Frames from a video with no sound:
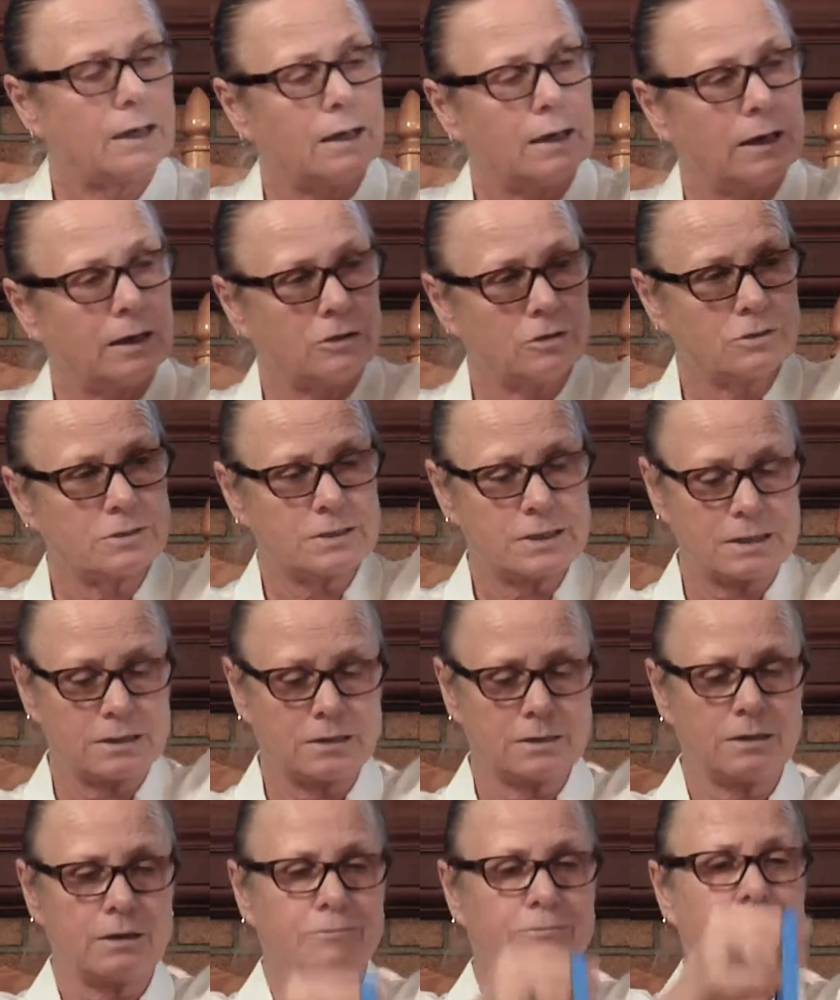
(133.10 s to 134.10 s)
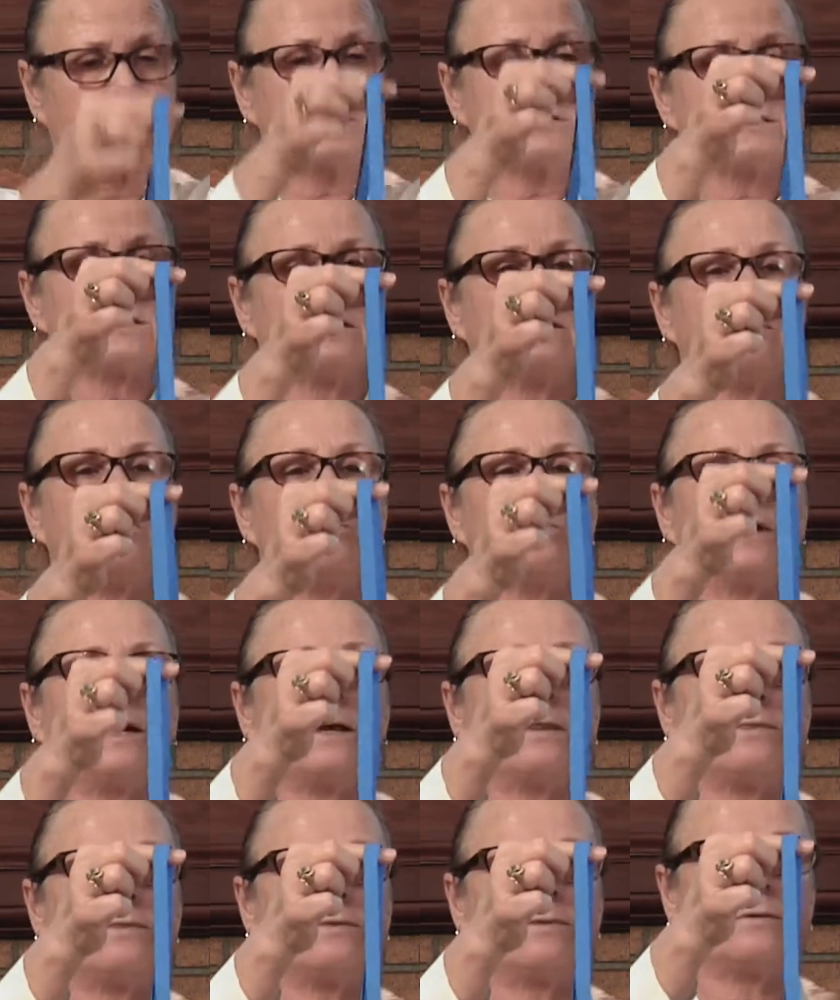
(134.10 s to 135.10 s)
and you see the difference in the
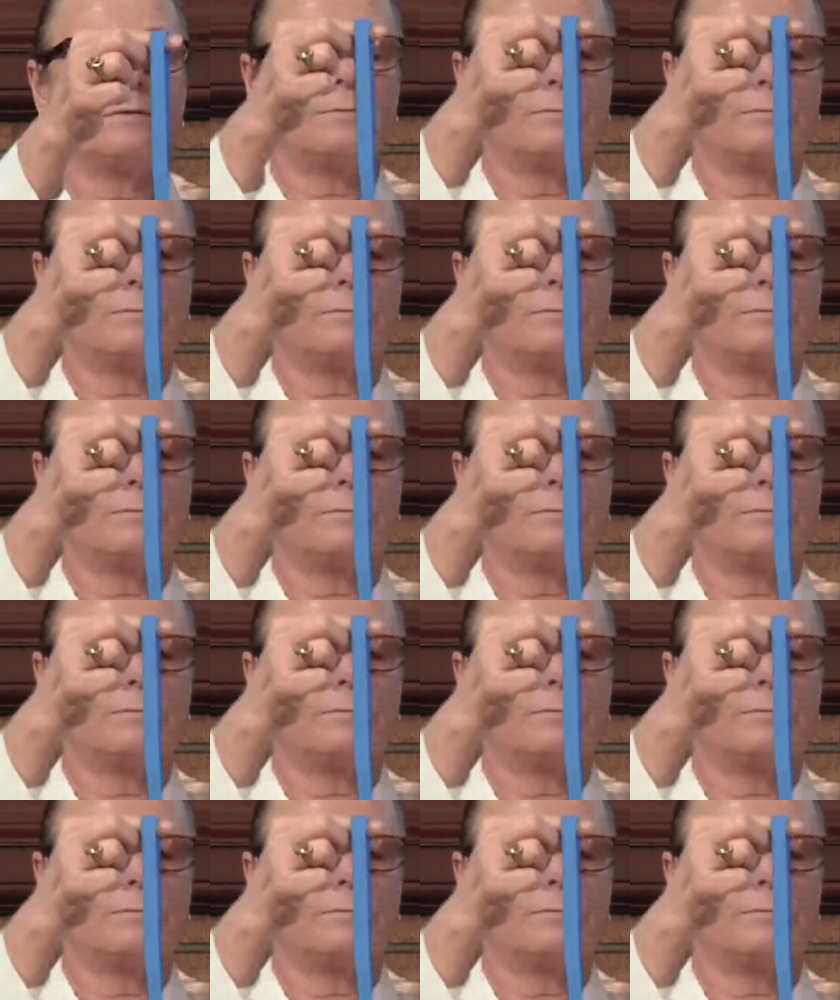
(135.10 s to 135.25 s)
width.